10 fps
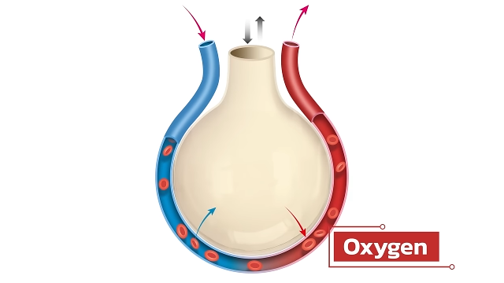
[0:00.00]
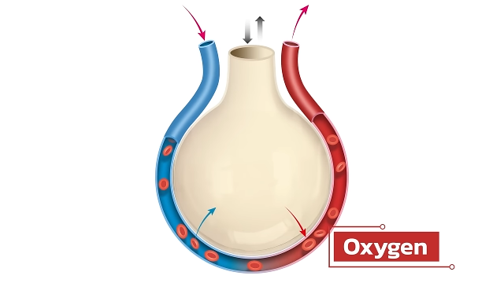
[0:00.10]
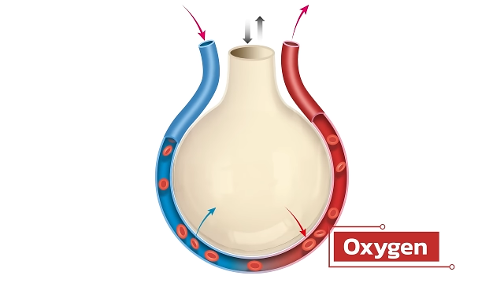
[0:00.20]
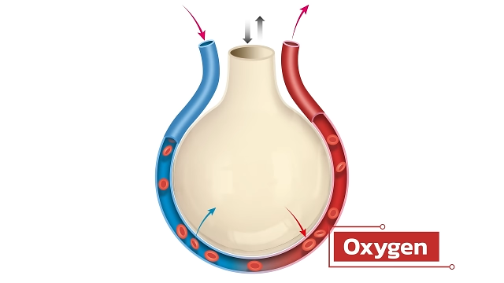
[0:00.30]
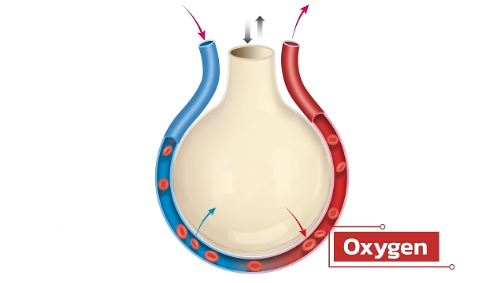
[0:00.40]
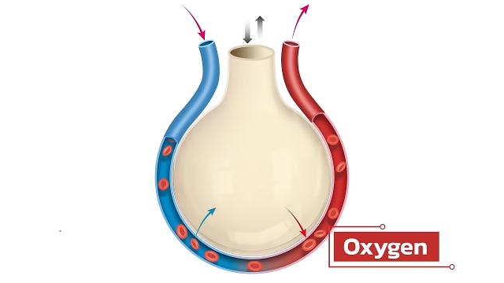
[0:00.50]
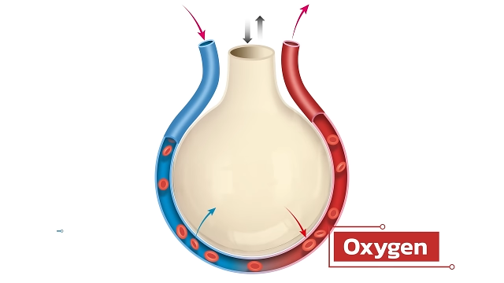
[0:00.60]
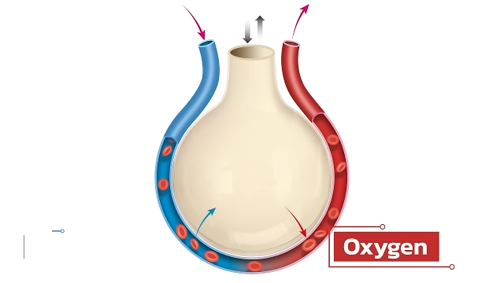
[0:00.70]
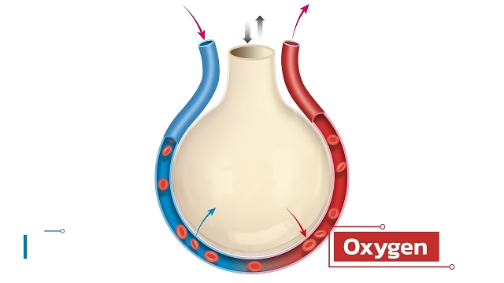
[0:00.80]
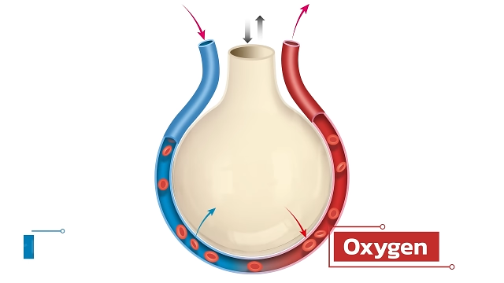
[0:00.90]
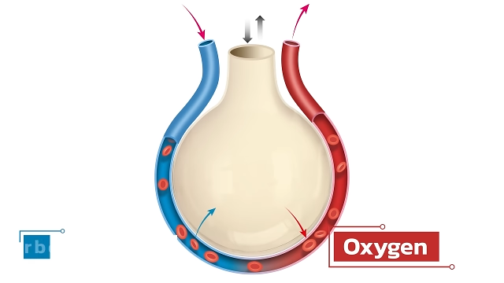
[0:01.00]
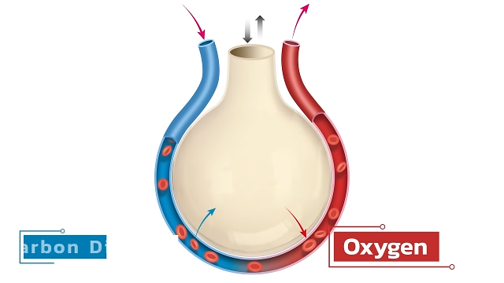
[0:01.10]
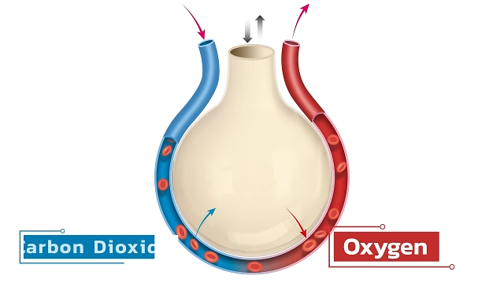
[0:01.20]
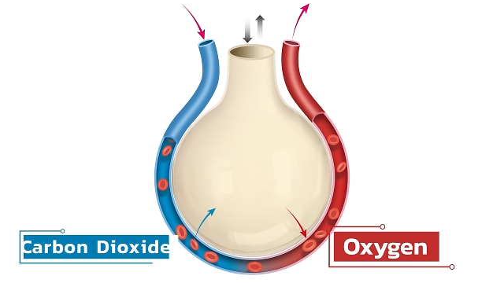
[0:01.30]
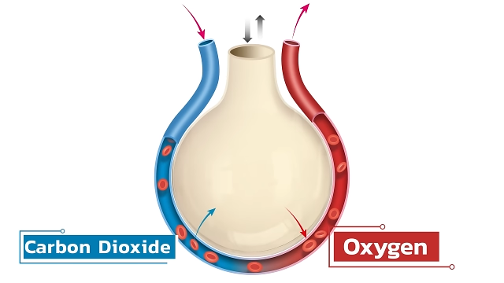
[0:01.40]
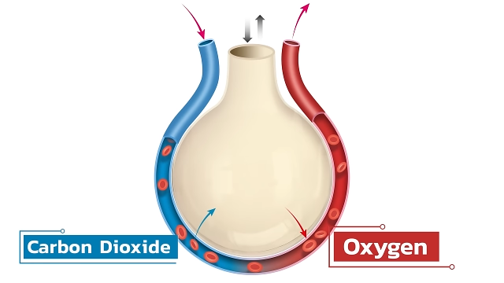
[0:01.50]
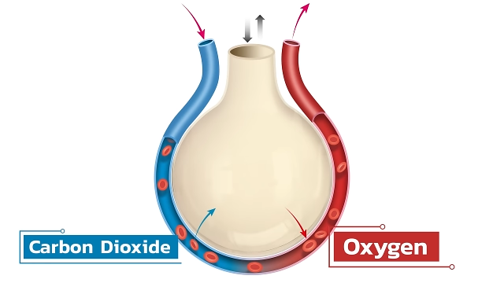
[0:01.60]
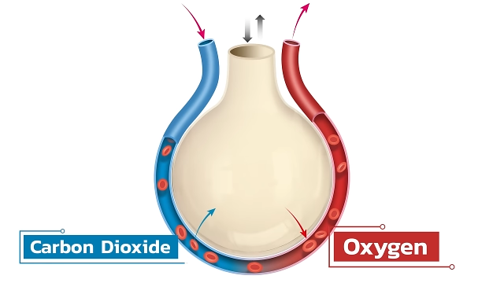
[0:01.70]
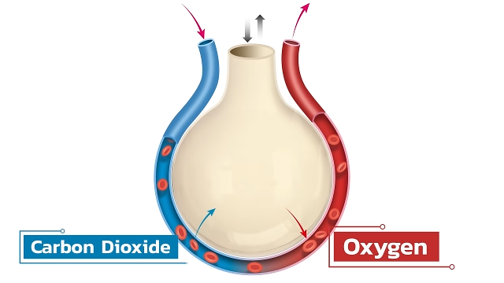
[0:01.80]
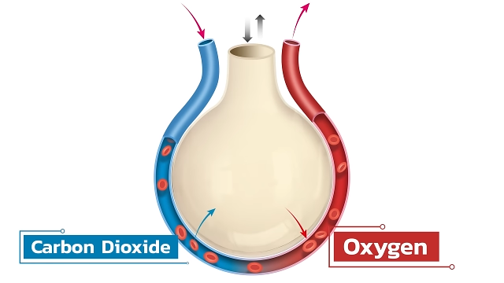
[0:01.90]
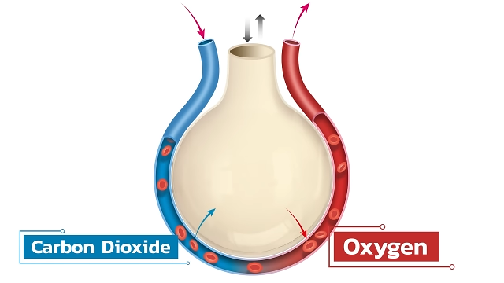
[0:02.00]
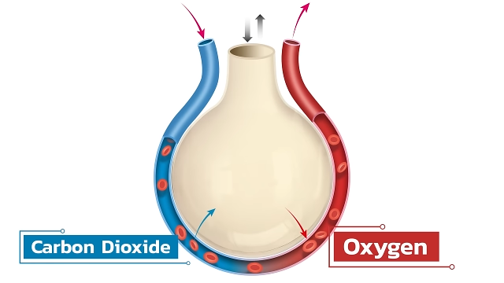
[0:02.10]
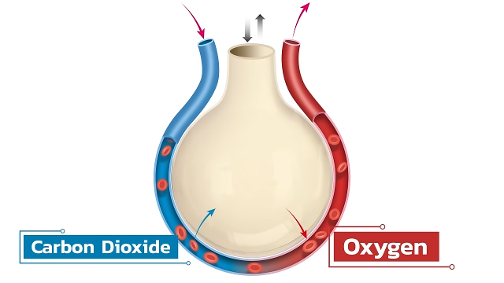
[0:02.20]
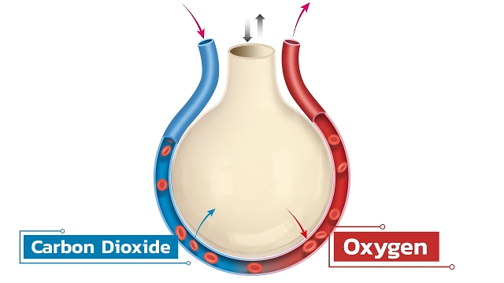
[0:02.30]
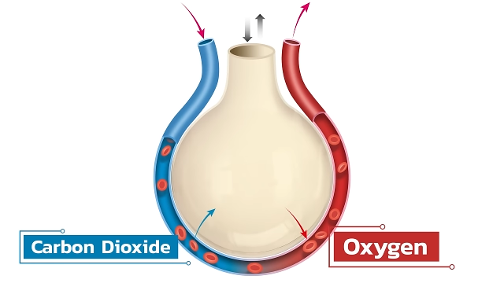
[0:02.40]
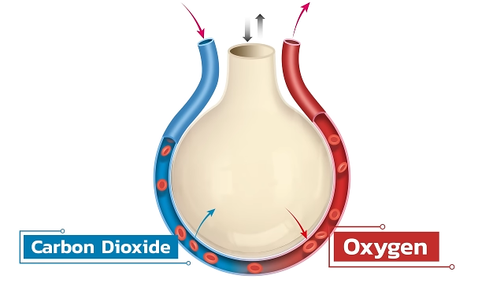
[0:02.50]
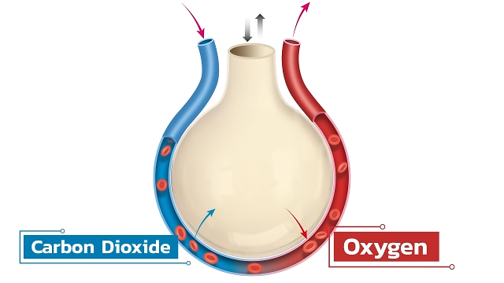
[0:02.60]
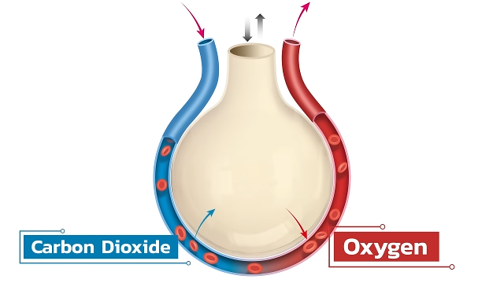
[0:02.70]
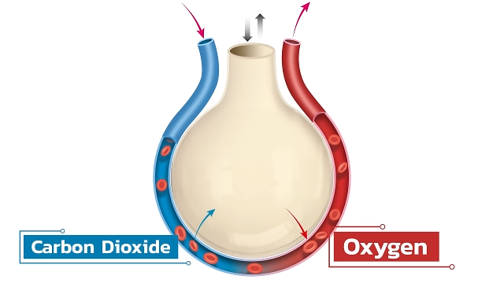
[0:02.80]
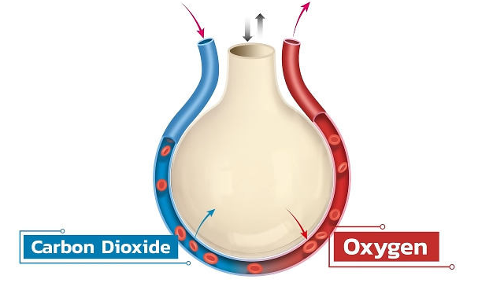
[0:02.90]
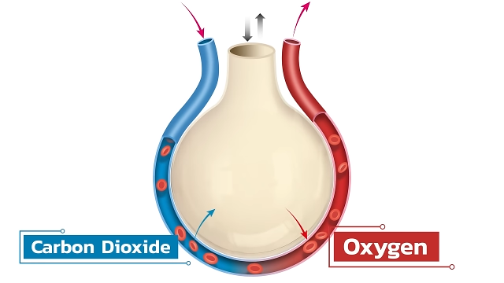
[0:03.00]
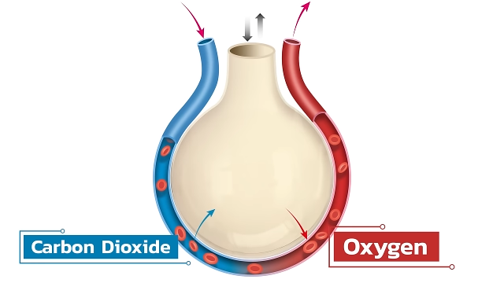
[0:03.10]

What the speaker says: [unreadable: no face in view]